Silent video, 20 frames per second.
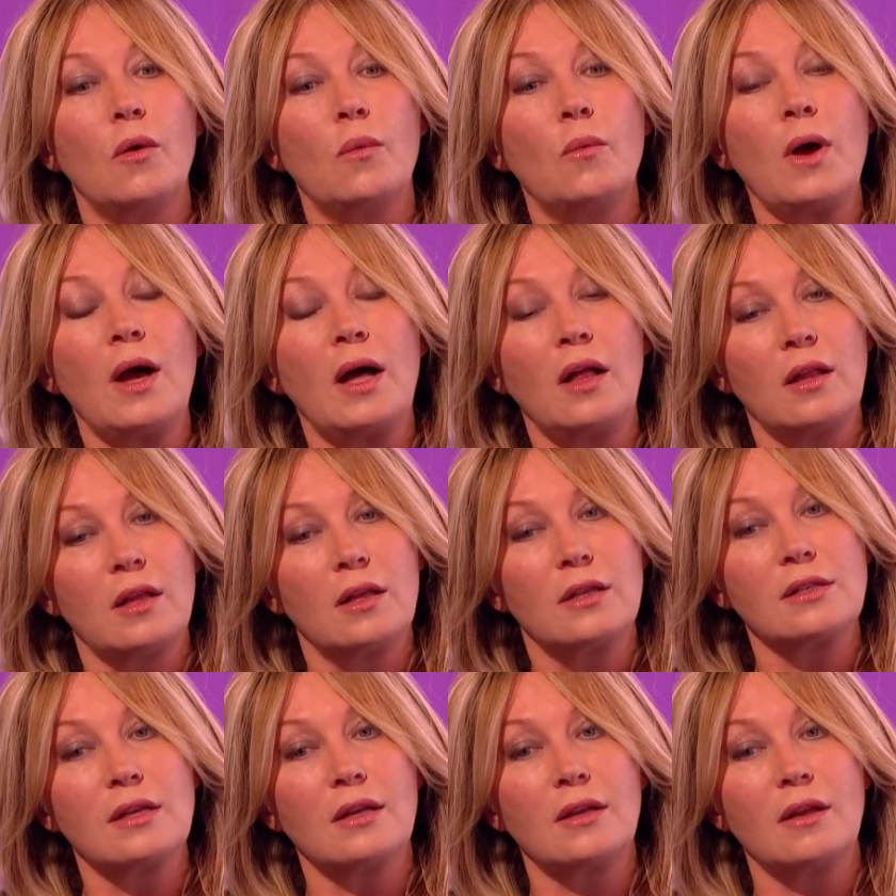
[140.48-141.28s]

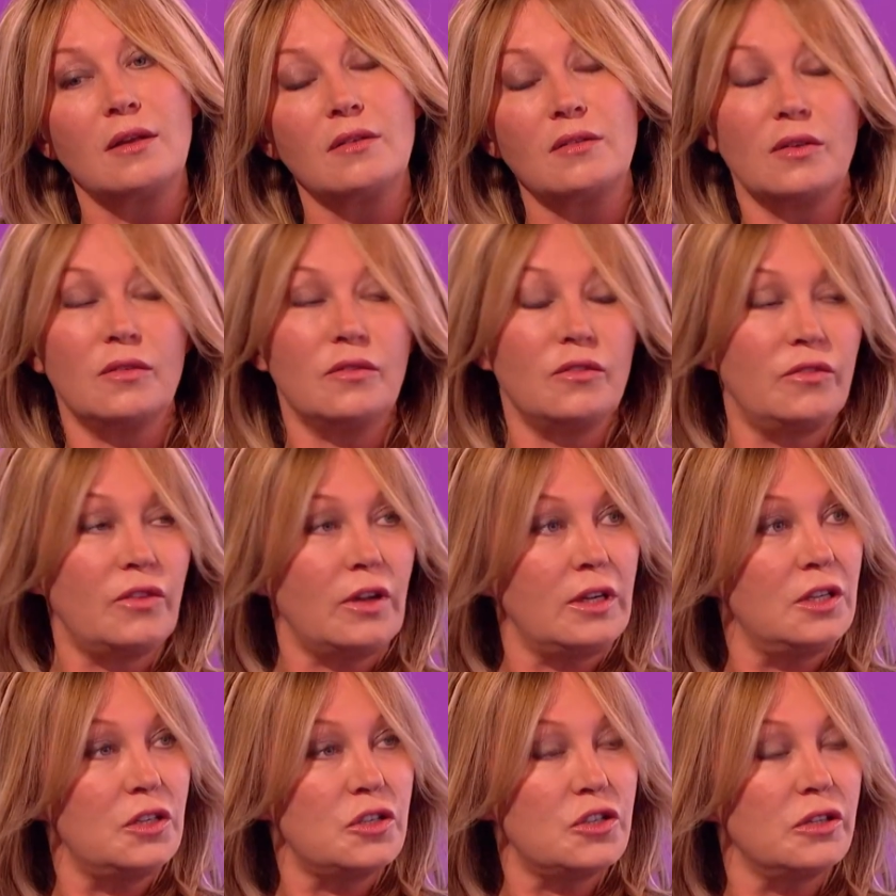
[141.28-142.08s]
Well...
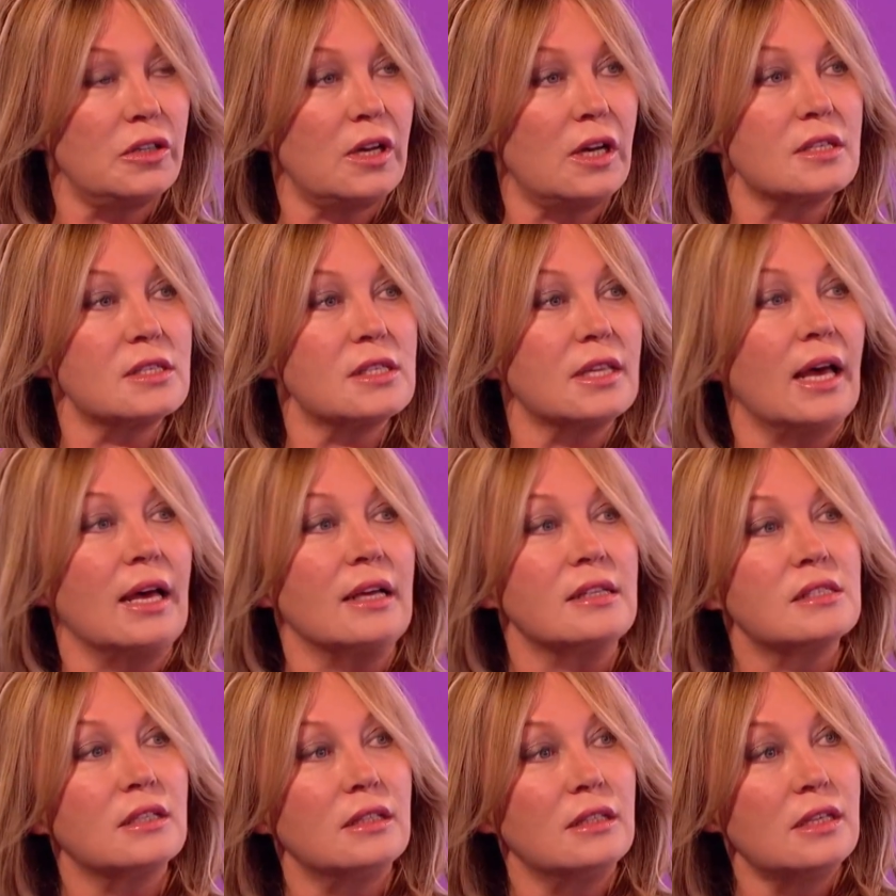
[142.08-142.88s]
Funny you should ask
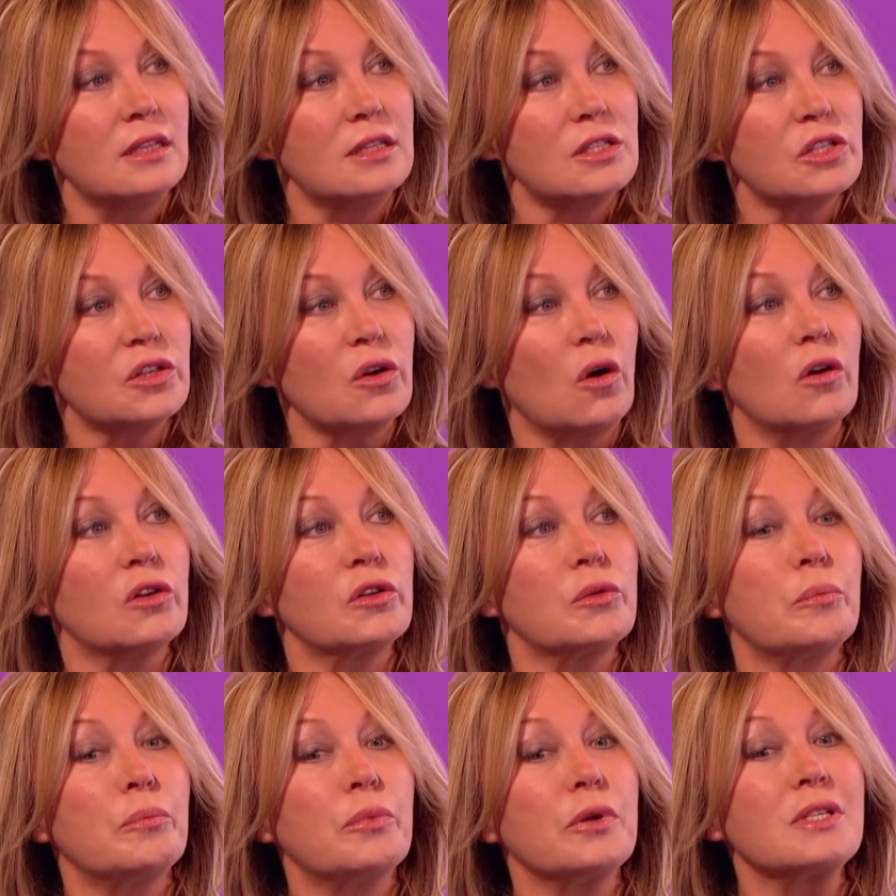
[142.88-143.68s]
that. Selina
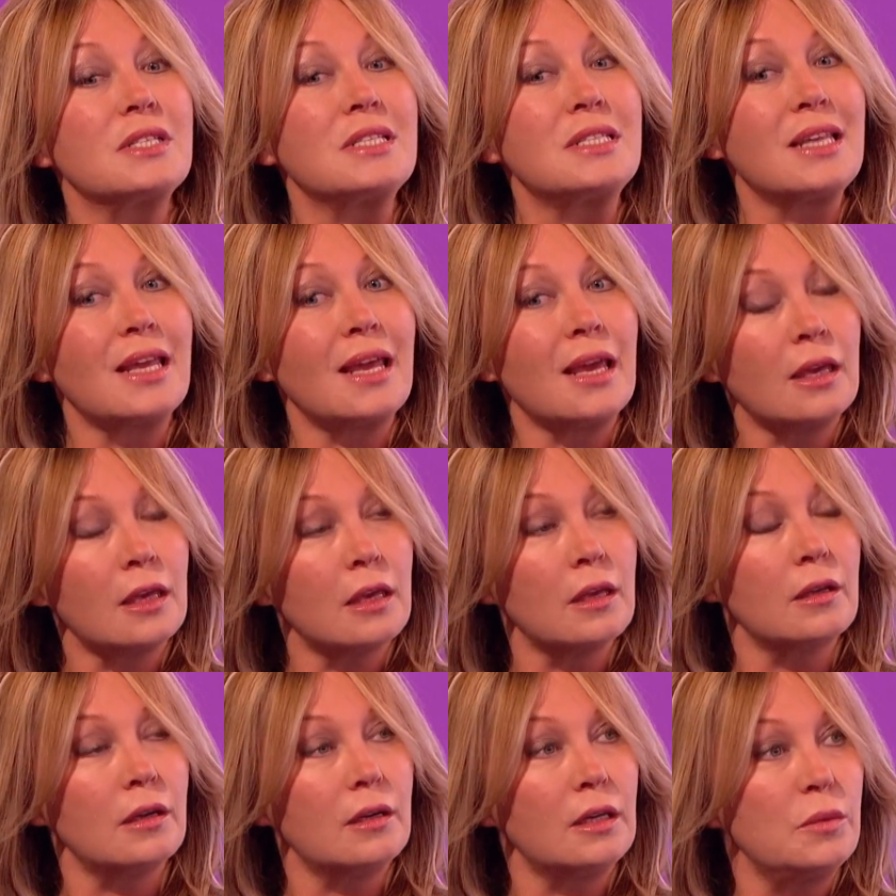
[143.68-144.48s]
Scott,
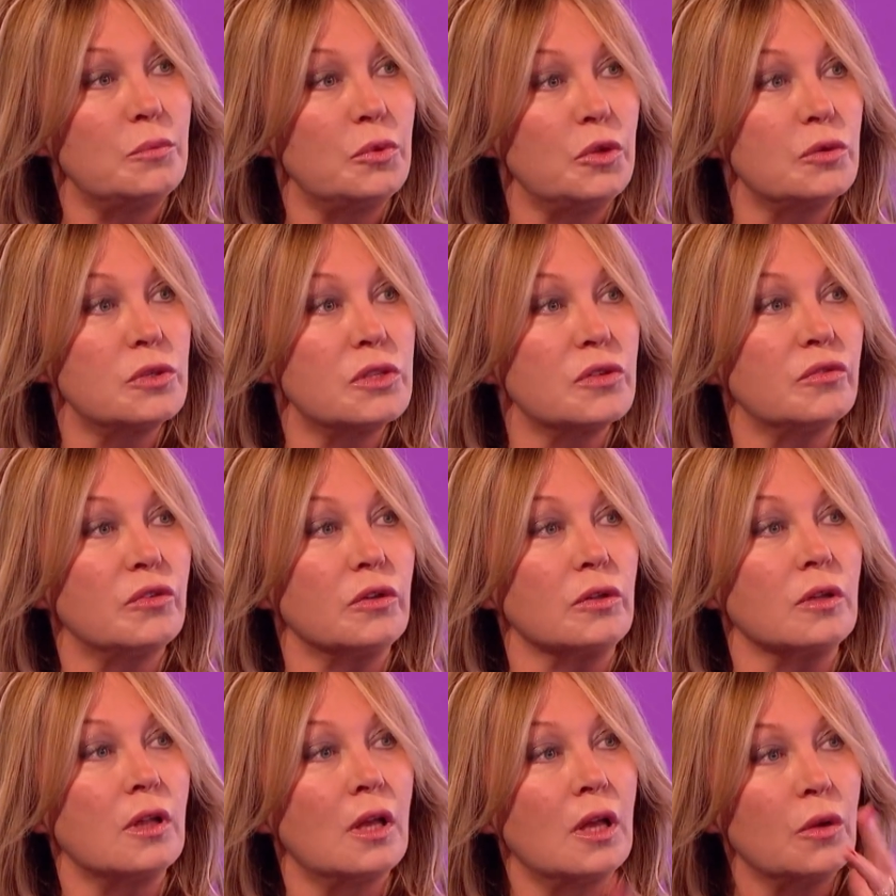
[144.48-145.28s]
particularly
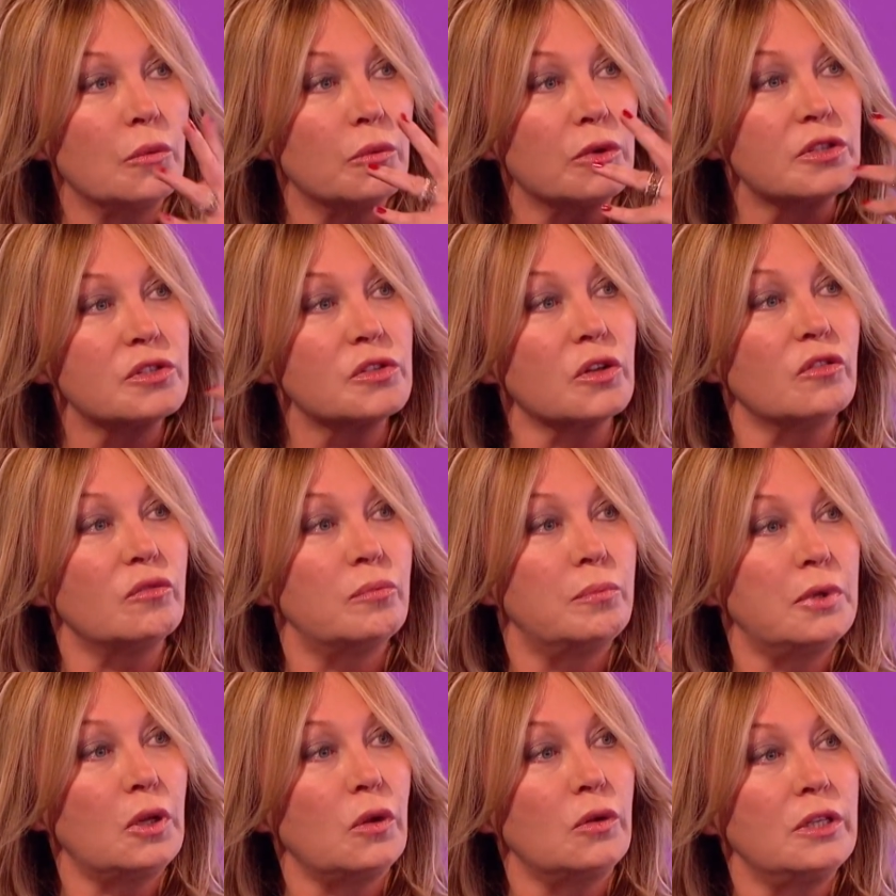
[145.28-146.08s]
beautiful, with sort
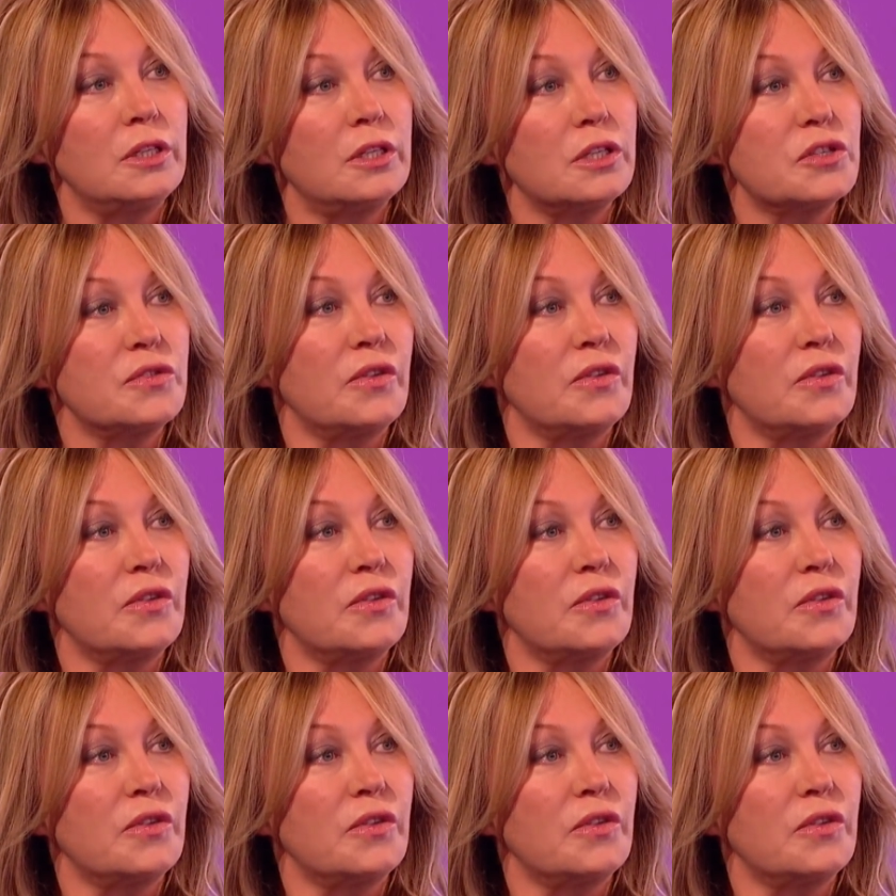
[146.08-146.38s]
of blondish